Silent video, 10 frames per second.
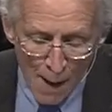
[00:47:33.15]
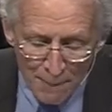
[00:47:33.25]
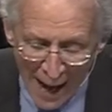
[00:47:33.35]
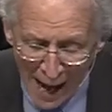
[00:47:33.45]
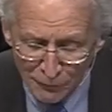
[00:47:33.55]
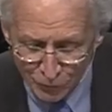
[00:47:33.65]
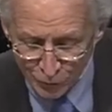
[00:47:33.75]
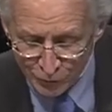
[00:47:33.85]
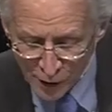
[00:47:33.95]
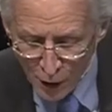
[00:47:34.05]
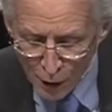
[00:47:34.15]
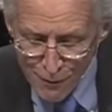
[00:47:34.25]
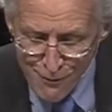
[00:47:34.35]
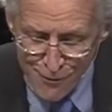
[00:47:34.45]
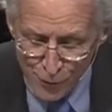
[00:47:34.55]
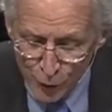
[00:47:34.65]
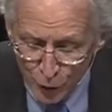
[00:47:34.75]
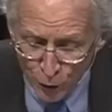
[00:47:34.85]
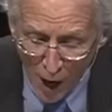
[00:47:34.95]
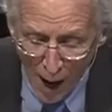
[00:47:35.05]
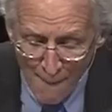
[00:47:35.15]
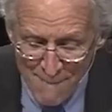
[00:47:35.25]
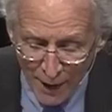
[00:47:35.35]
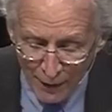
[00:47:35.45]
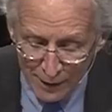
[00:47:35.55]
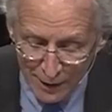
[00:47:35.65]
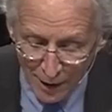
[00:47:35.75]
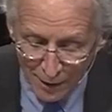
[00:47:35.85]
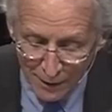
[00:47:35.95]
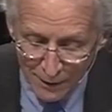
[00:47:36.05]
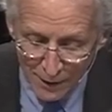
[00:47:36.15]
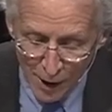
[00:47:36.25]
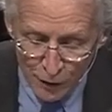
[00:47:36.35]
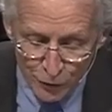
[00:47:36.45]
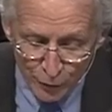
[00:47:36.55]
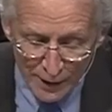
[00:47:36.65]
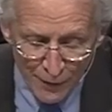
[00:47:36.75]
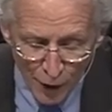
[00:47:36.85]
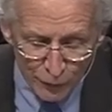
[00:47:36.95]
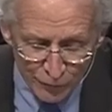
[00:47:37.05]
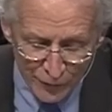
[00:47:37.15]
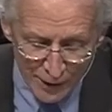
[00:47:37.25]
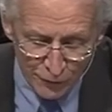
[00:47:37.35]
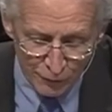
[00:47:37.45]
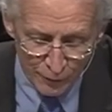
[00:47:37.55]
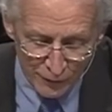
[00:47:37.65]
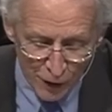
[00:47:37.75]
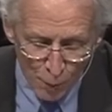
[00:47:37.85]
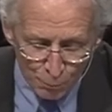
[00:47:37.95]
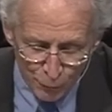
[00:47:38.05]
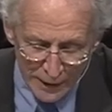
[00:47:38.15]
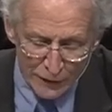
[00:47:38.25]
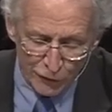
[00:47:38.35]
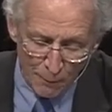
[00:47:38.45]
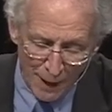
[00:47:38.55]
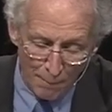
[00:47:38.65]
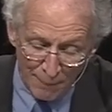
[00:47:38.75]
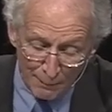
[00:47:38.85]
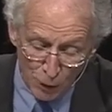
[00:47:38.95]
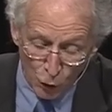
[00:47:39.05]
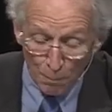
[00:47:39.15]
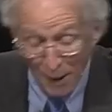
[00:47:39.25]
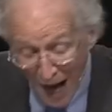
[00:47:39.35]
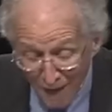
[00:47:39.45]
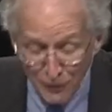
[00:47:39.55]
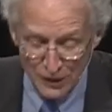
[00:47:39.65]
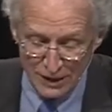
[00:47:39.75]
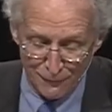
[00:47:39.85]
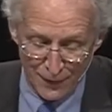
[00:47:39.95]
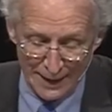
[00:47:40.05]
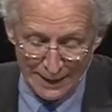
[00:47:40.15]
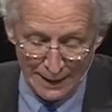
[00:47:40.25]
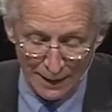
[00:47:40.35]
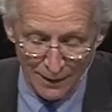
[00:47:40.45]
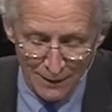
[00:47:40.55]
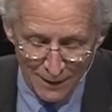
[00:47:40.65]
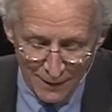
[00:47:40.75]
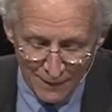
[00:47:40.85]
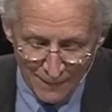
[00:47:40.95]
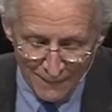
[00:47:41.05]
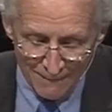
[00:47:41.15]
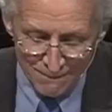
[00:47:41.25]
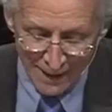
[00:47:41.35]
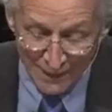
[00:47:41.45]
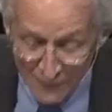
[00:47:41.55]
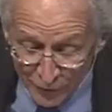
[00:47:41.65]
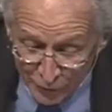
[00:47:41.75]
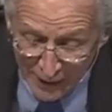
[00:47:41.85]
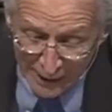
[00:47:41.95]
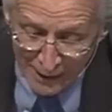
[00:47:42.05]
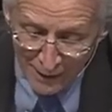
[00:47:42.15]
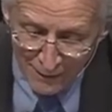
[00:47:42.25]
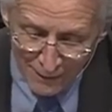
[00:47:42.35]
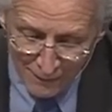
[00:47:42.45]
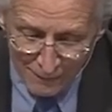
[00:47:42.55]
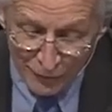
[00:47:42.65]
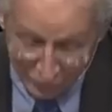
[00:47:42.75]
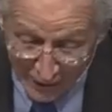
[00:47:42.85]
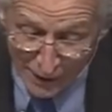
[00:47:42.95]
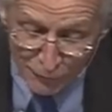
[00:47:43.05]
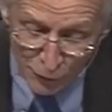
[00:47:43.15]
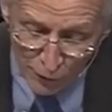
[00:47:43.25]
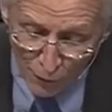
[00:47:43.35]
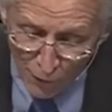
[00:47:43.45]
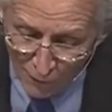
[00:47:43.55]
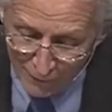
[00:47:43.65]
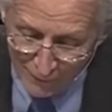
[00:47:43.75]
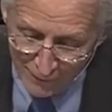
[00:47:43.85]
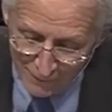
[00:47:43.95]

Pastors through America during those centuries preached about biblical poverty fighting. And in the city, the city of New York,